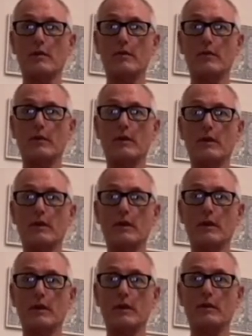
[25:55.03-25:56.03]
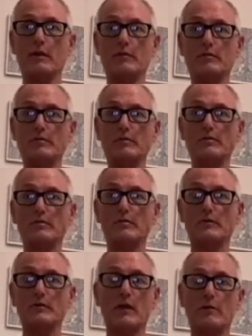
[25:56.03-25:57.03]
Breathing in,
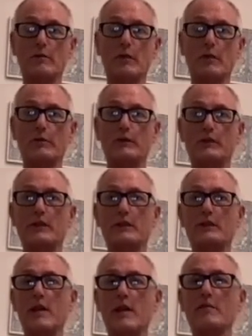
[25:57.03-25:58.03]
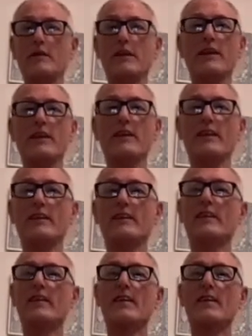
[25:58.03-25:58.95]
sorry, by pushing the stomach in.